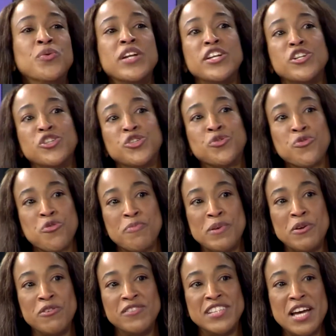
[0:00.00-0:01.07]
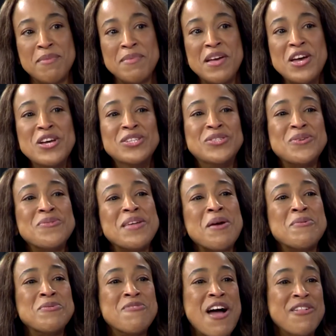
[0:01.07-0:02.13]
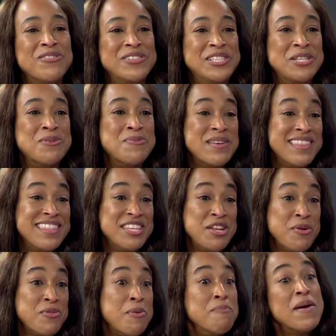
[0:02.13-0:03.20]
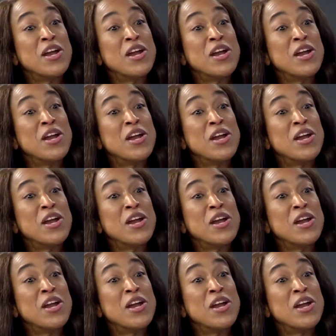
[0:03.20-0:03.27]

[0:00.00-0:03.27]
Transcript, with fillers: do it in a shorter period of time. So they would rather deal with, you know, the